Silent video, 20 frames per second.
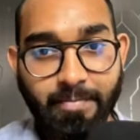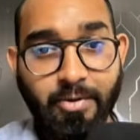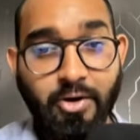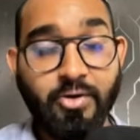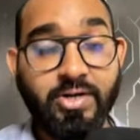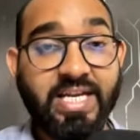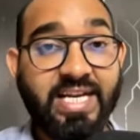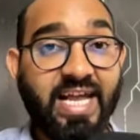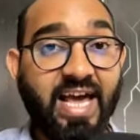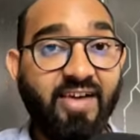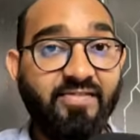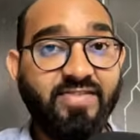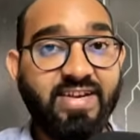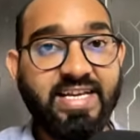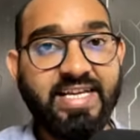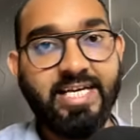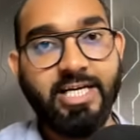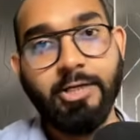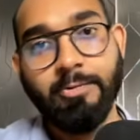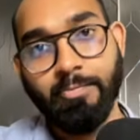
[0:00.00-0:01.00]
an
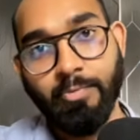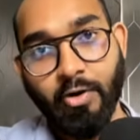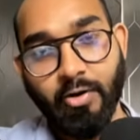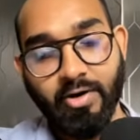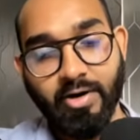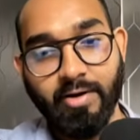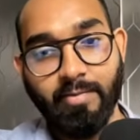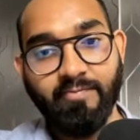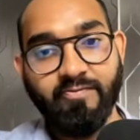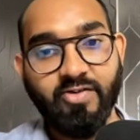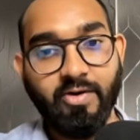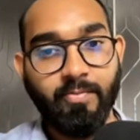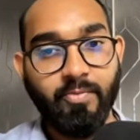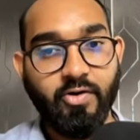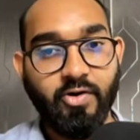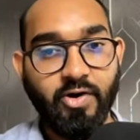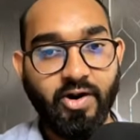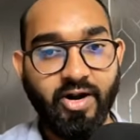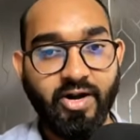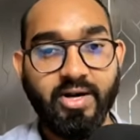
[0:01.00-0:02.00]
affiliate program from
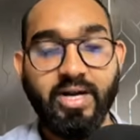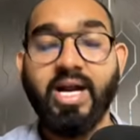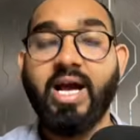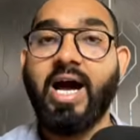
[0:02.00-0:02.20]
where I